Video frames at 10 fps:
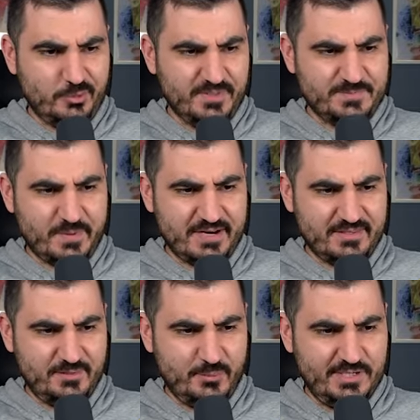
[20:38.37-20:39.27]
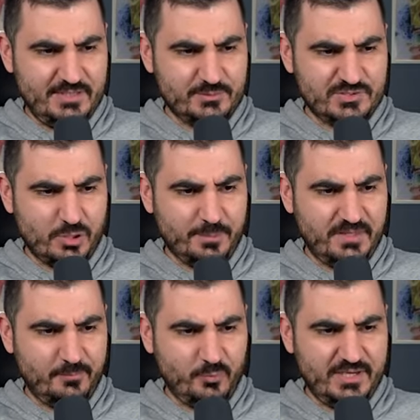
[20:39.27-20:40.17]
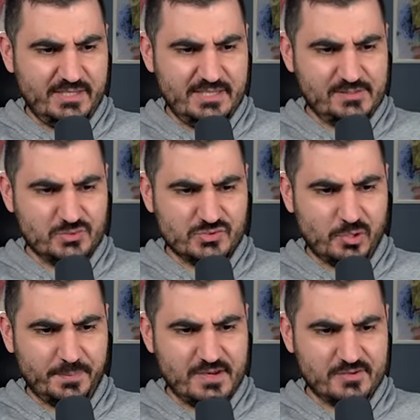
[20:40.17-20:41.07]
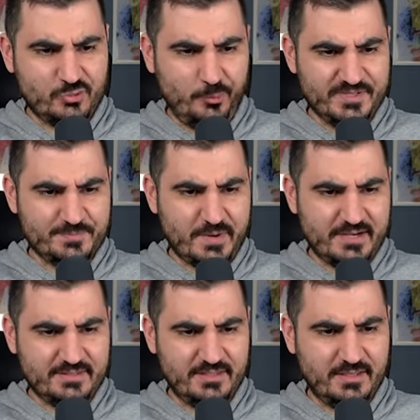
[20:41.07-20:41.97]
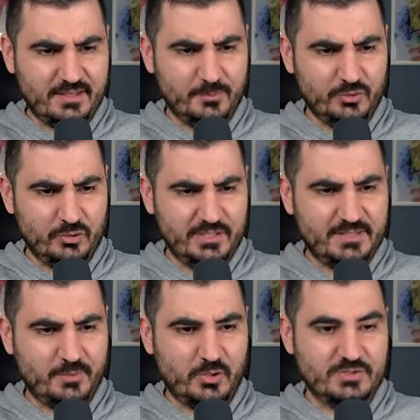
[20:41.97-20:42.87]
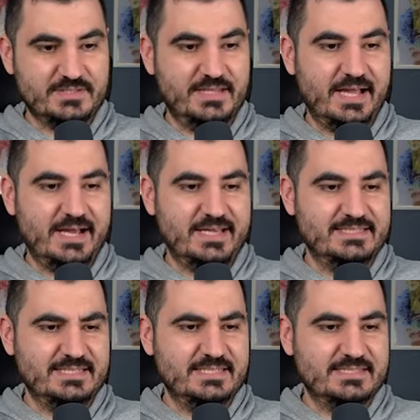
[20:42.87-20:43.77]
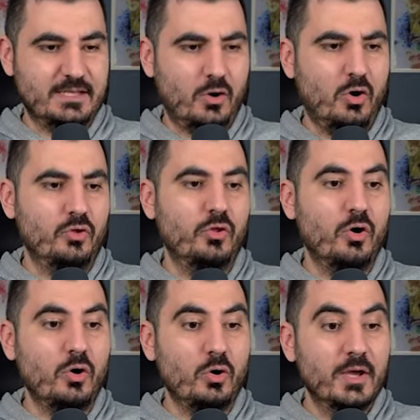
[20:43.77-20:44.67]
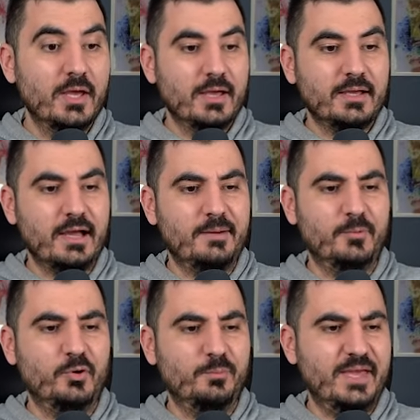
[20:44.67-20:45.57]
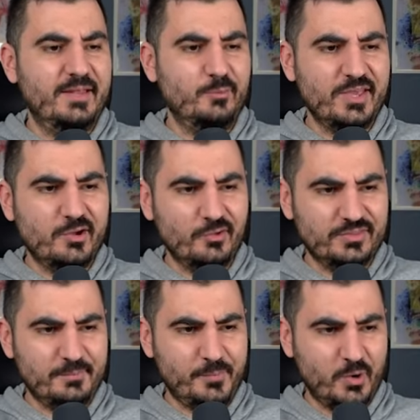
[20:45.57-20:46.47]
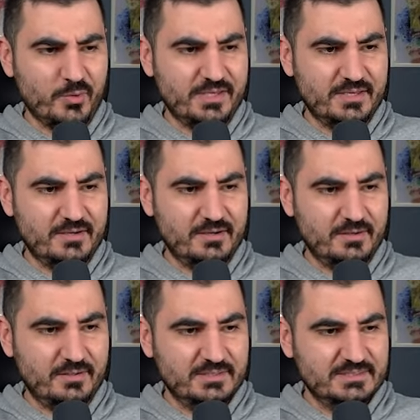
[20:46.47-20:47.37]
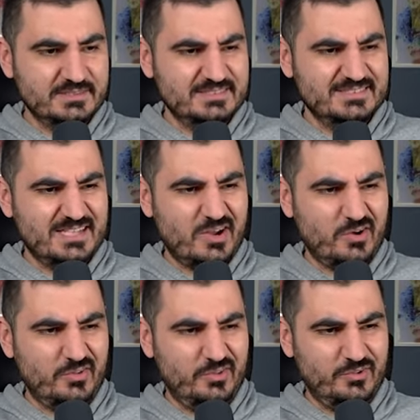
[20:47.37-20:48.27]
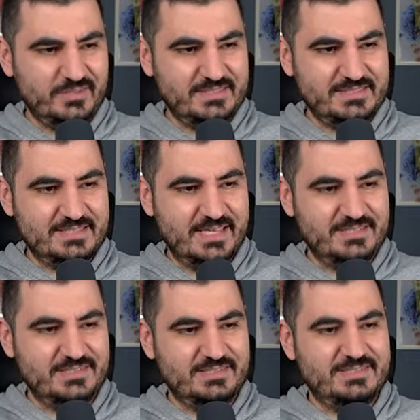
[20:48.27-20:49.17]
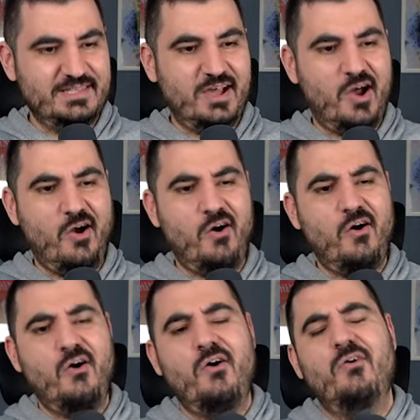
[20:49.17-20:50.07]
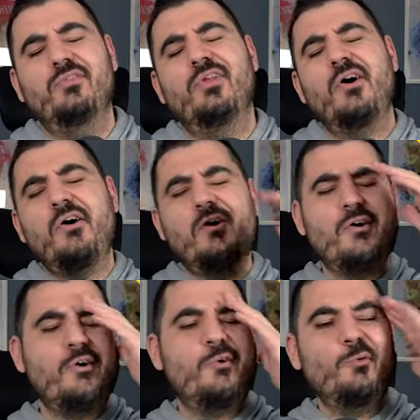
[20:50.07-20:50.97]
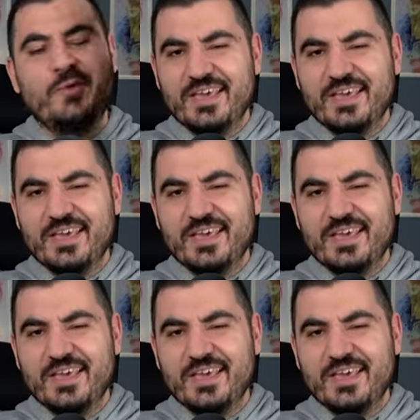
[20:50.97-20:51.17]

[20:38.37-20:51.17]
Thomas Partey, we need to stop him. We need to stop here. Thomas Partey. Come on, don't let him cross. Nice, Liz. Oh, no. Come on, man. We got the ball here. Oh, no, this is dangerous. No, no.